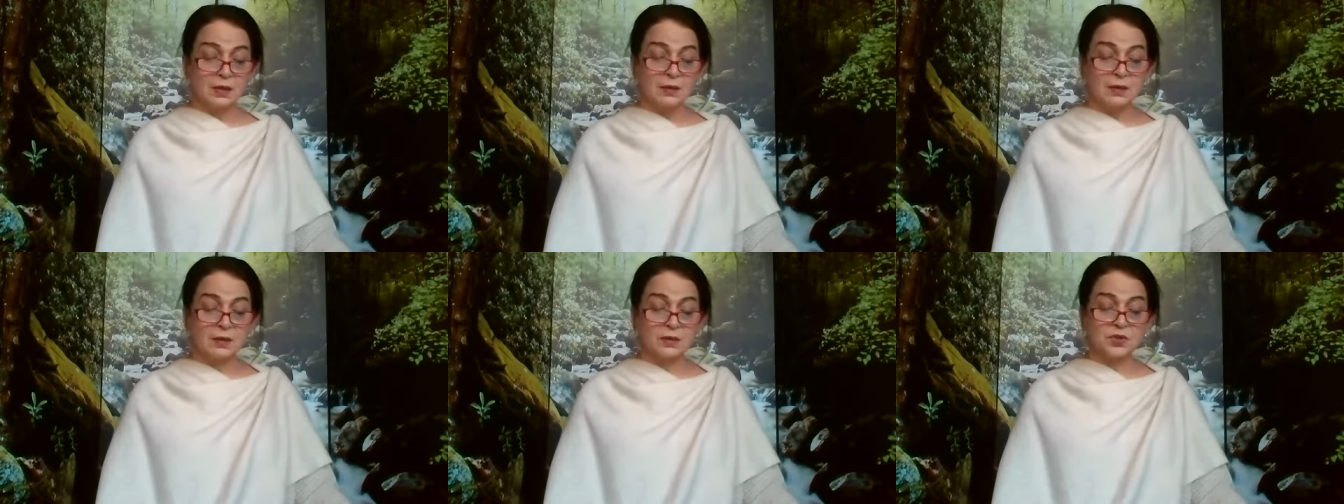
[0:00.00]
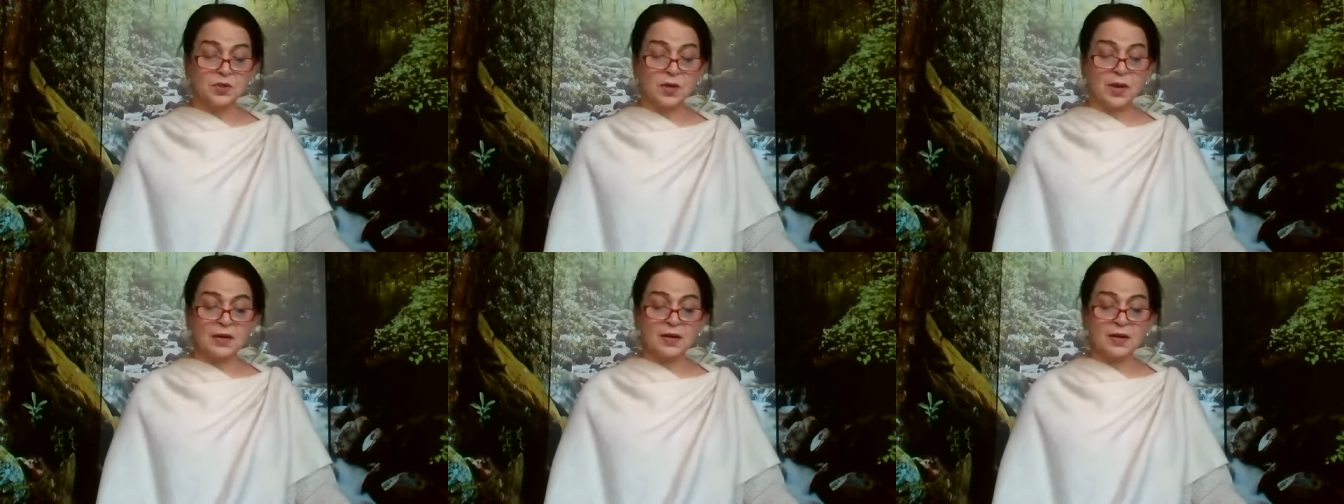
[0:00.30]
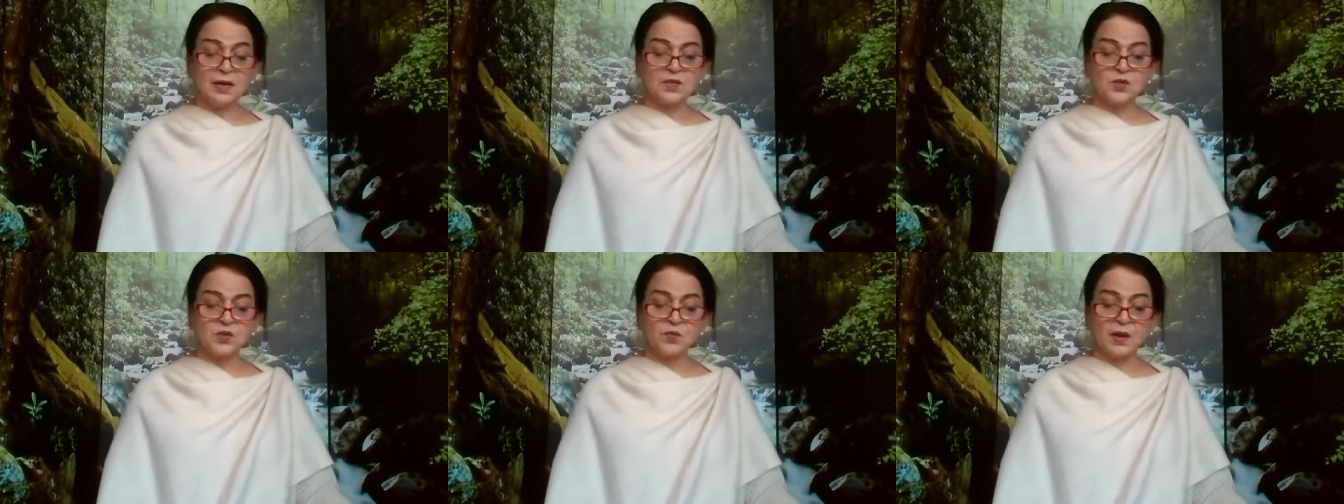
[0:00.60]
The sun
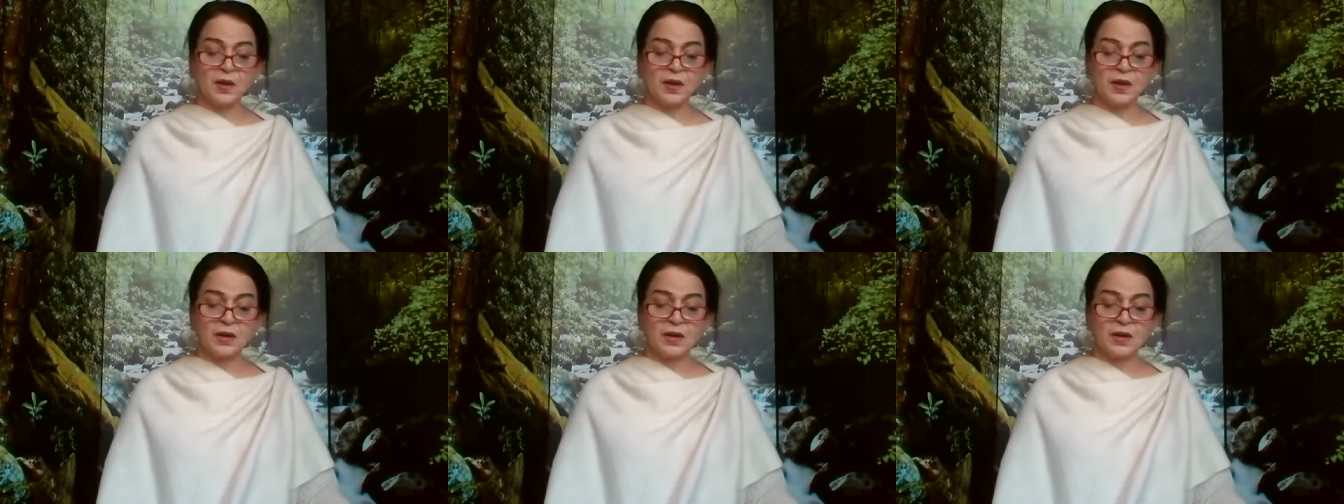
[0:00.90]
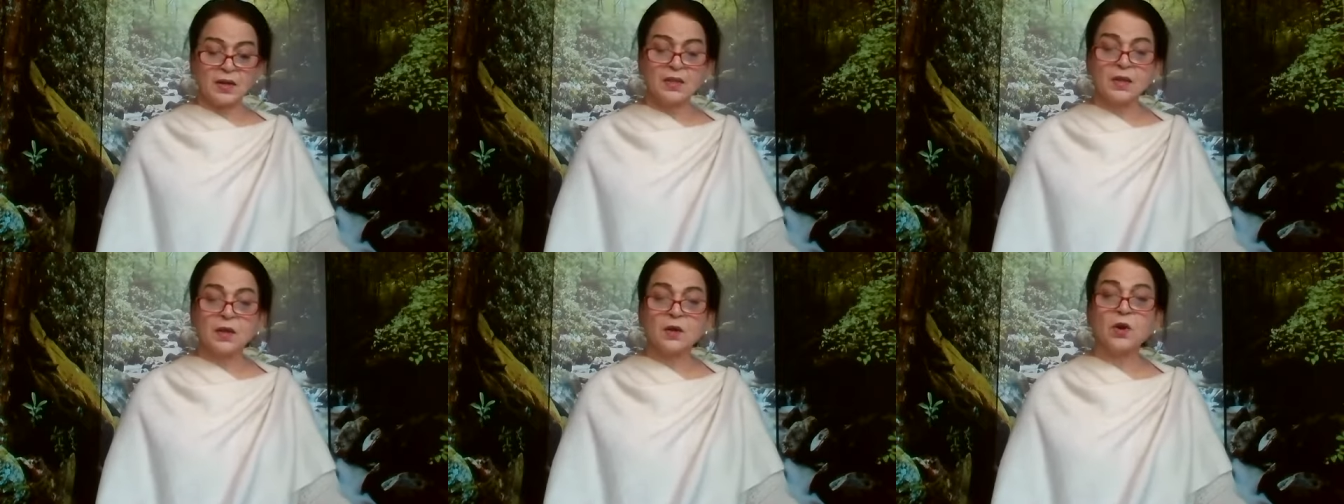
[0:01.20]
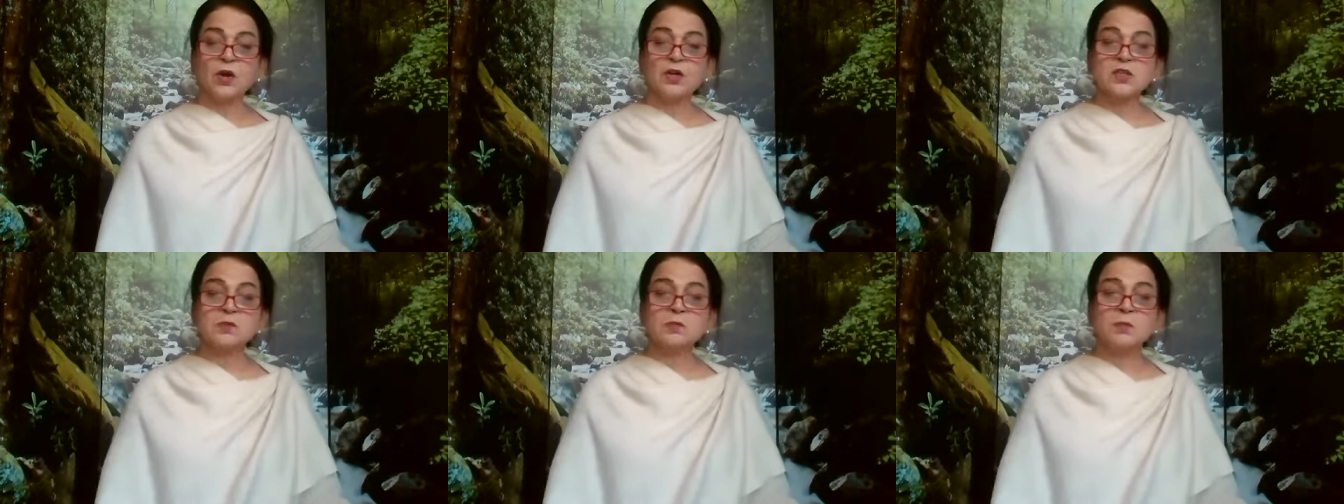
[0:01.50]
is verily the
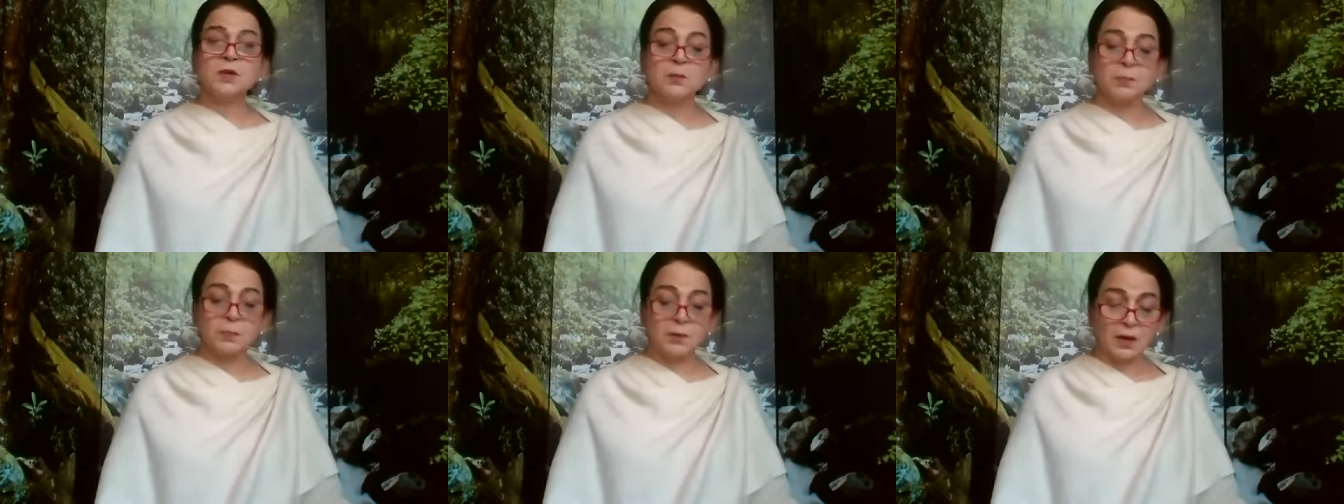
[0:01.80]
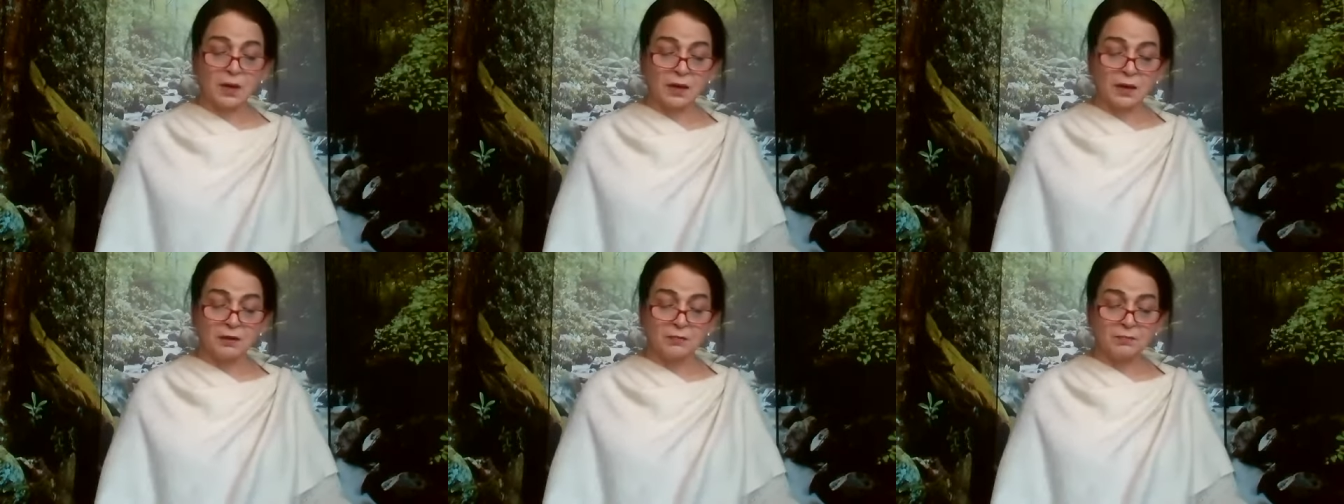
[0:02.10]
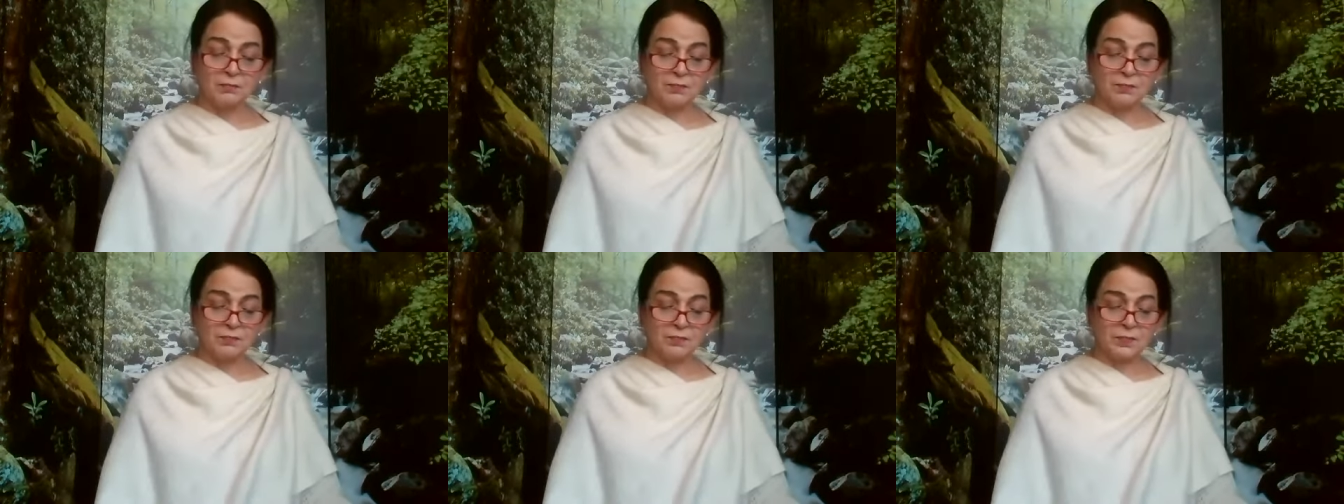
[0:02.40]
cosmic
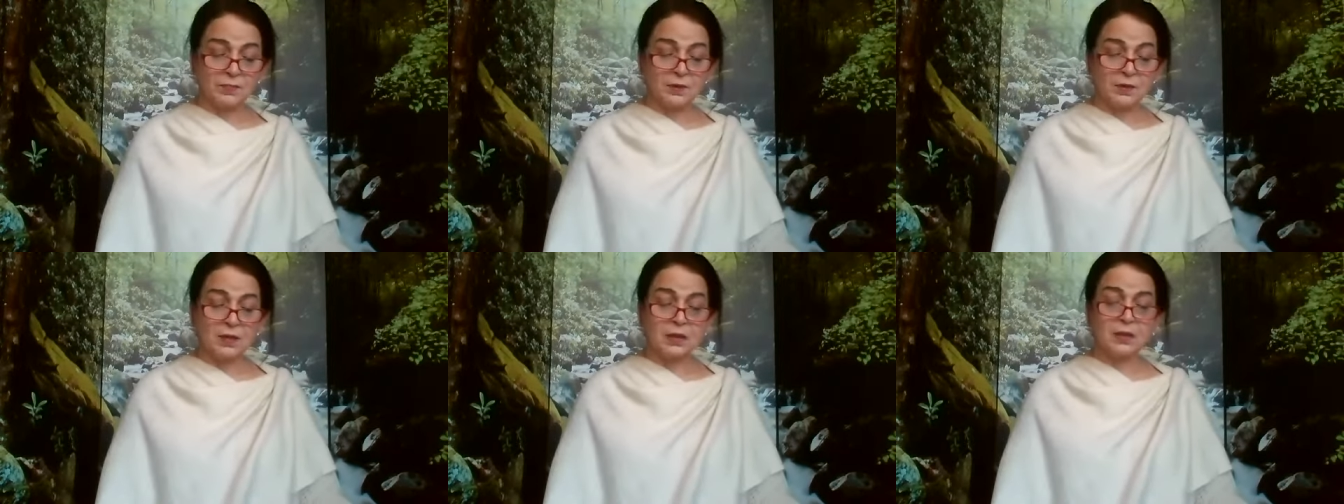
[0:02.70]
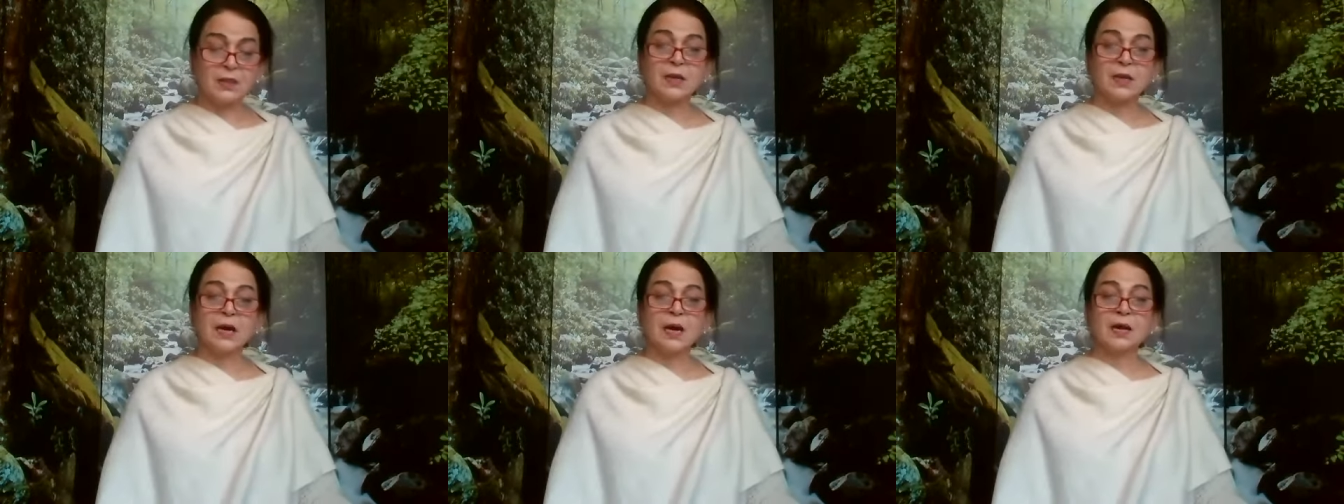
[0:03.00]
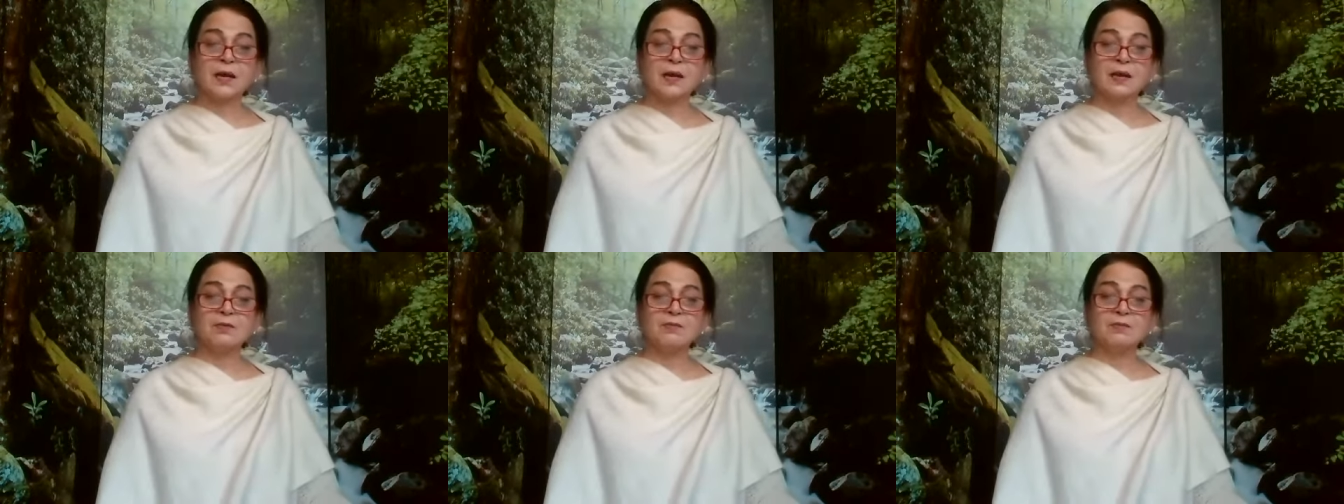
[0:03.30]
pran in the
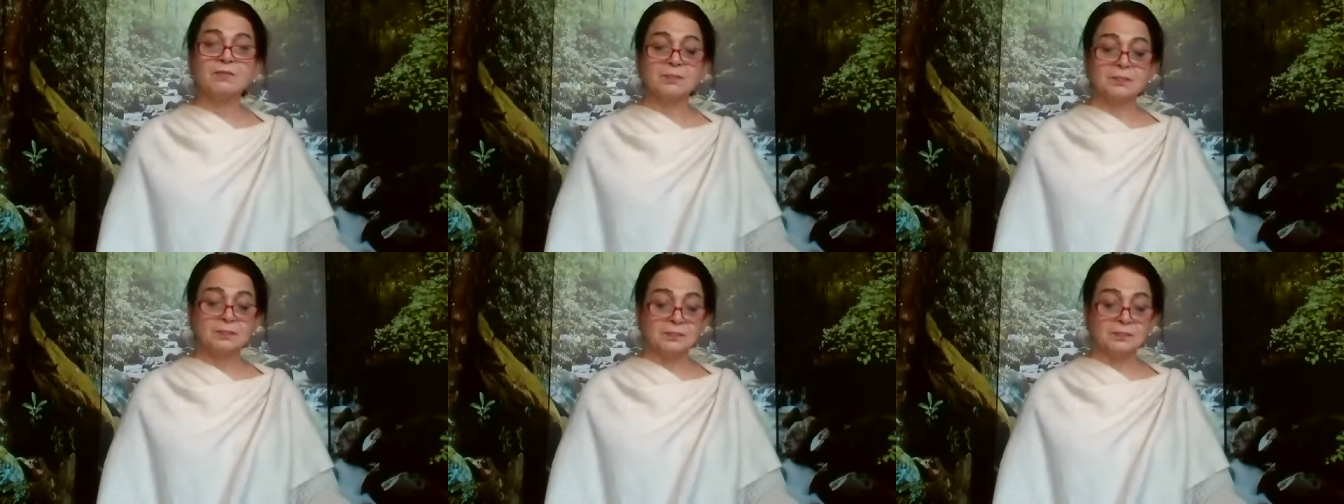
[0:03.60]
eye.